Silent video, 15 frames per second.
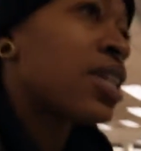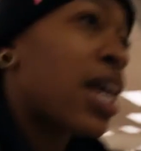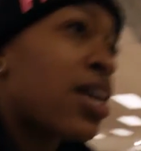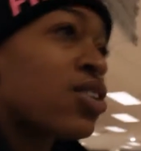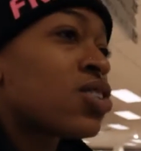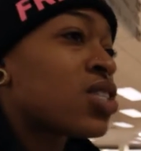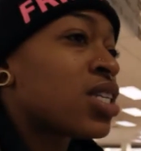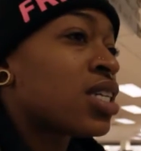
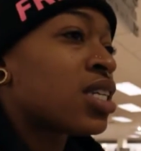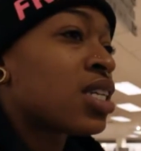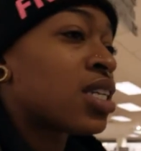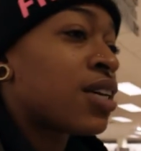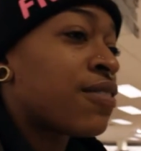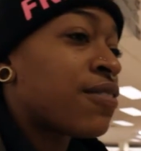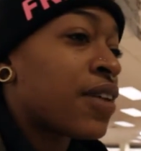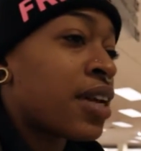Y'all used to look
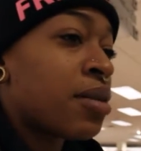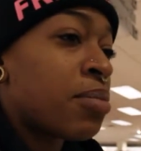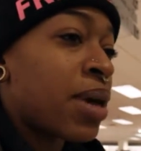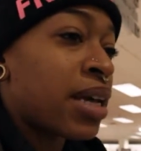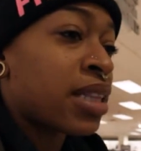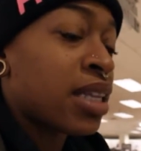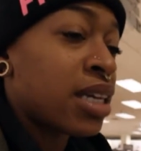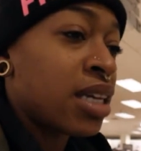a little funny
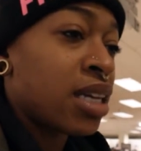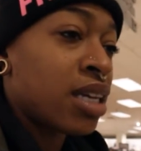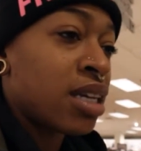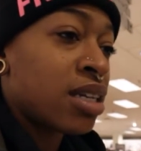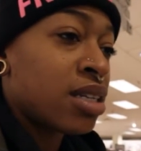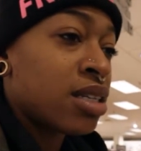back then.